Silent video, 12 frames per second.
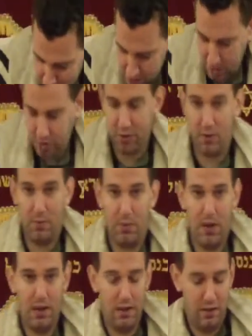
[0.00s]
would also
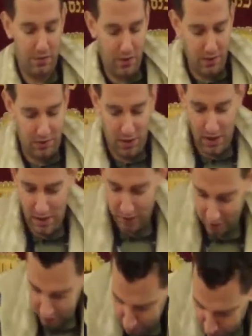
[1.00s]
apply to the first day,
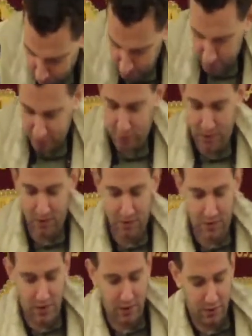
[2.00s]
since both are
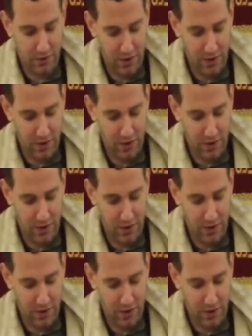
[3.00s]
specified as